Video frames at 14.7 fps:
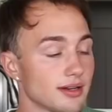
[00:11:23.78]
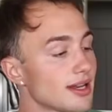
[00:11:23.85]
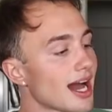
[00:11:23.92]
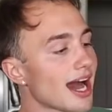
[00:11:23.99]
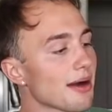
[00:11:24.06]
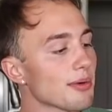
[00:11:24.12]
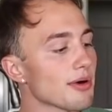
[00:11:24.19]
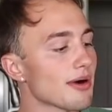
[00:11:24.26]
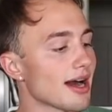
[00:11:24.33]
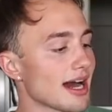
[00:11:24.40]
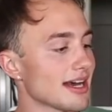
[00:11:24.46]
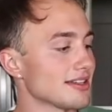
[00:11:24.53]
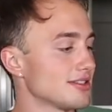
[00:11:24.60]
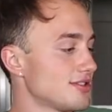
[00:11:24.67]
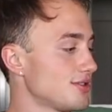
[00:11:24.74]
Now we're
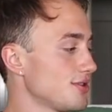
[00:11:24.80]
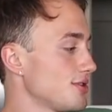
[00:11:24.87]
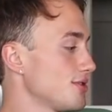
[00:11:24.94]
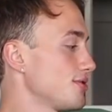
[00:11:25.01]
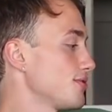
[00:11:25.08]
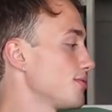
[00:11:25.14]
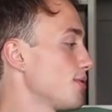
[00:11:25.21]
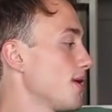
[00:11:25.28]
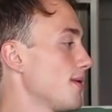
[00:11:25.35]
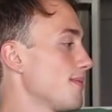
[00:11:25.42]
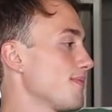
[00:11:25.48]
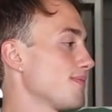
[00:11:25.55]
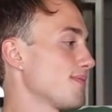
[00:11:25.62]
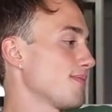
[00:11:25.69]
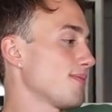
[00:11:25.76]
on to...